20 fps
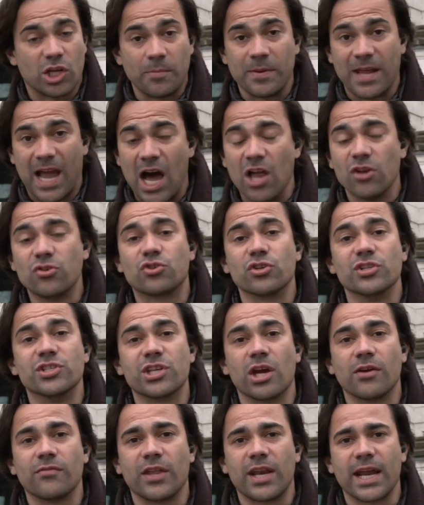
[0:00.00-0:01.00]
It could be
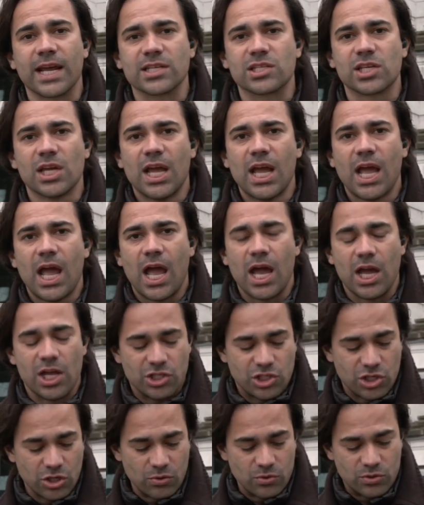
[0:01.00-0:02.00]
hundreds over the next
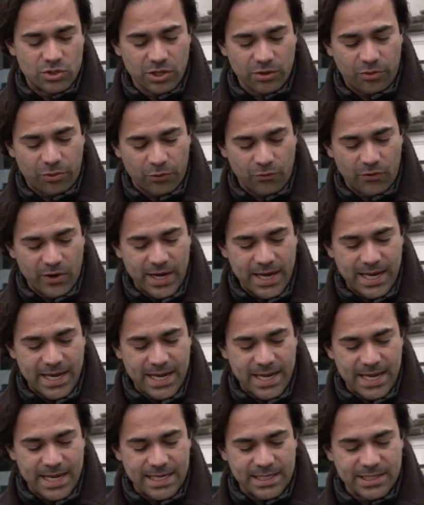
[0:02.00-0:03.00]
uh, two to three
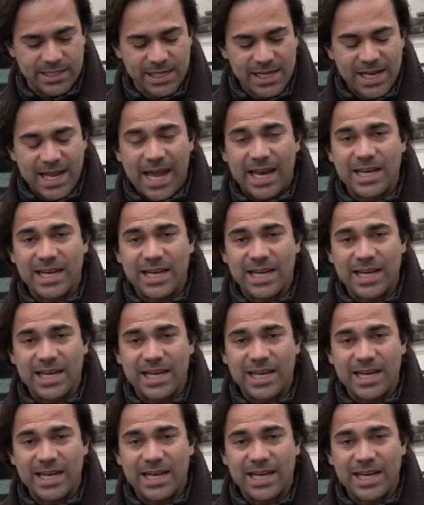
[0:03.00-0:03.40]
years.